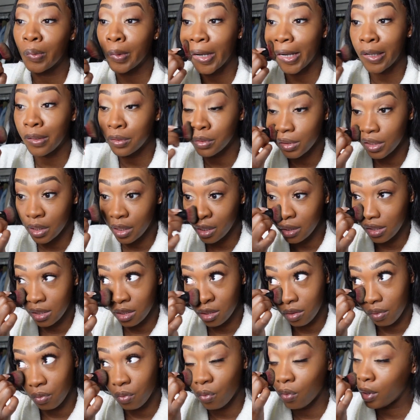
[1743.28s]
around to get
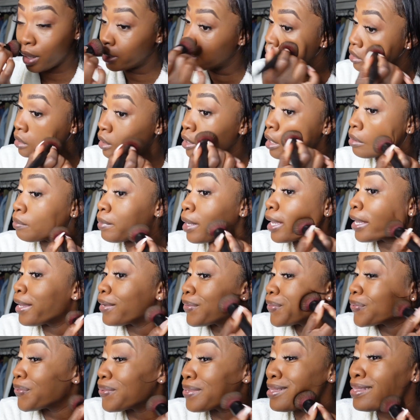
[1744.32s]
someone to come
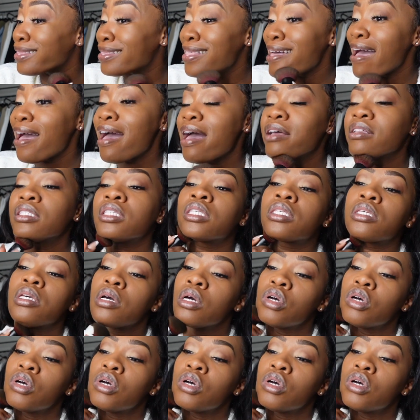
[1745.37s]
handle that.